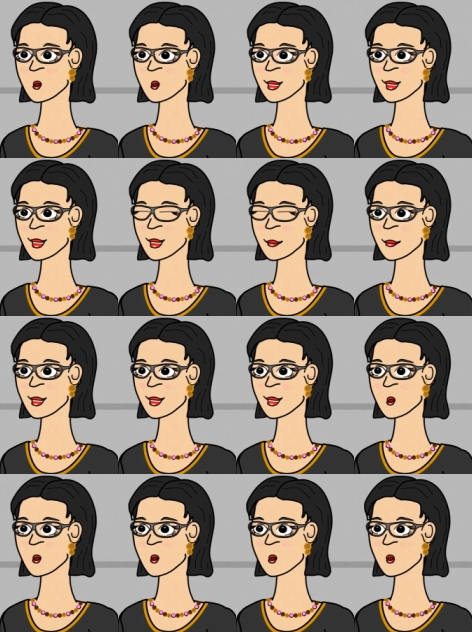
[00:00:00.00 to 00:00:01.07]
pH
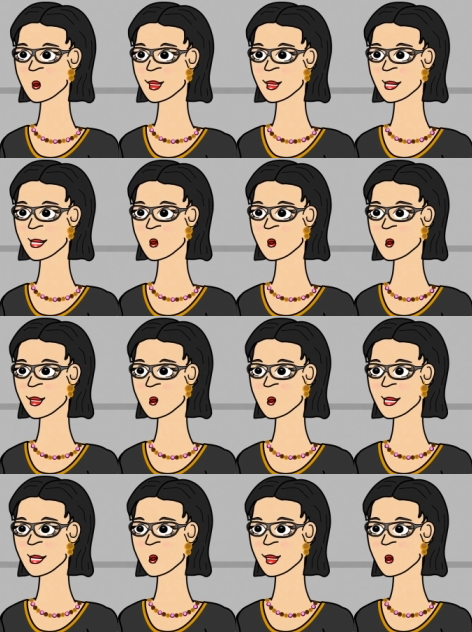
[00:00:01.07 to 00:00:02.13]
value is an essential
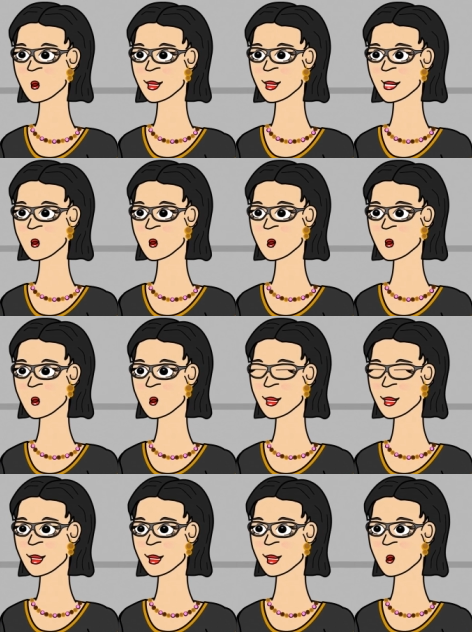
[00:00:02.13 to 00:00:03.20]
factor in zeta
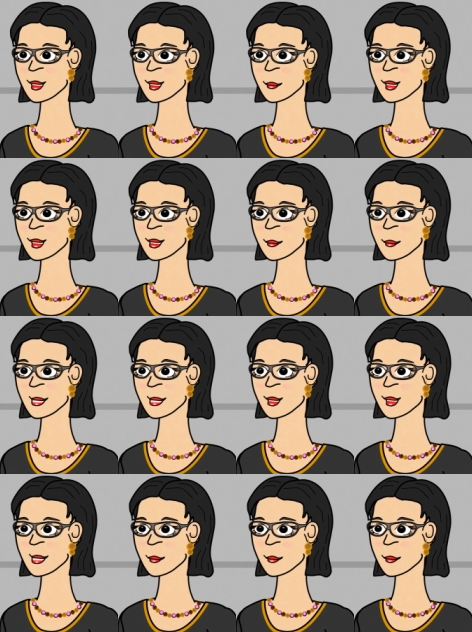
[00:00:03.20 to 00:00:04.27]
potential
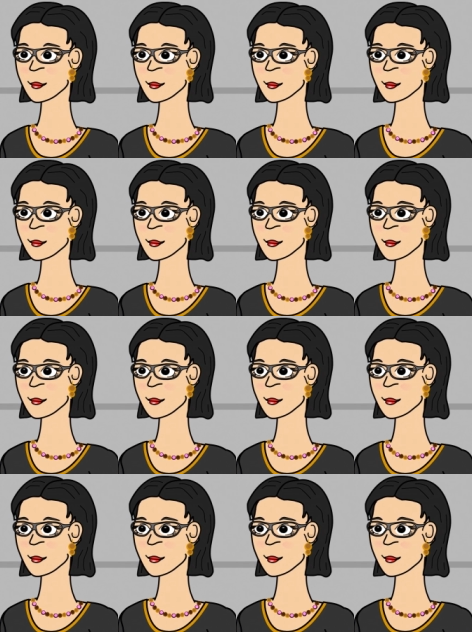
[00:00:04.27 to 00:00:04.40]
analysis.